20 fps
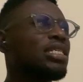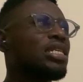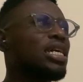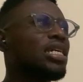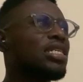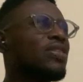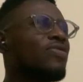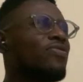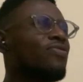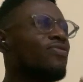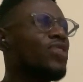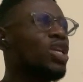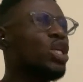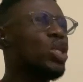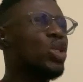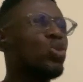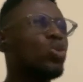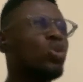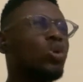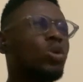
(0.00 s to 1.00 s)
there's a
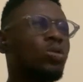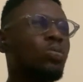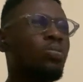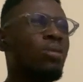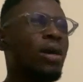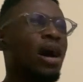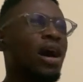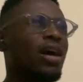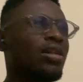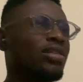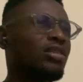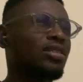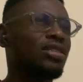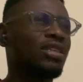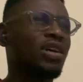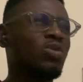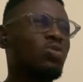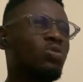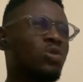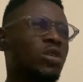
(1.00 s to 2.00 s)
visual part
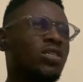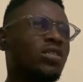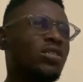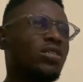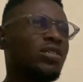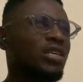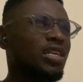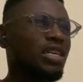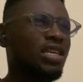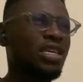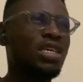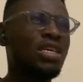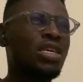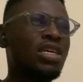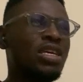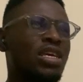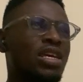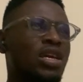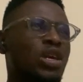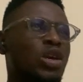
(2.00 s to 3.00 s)
that we see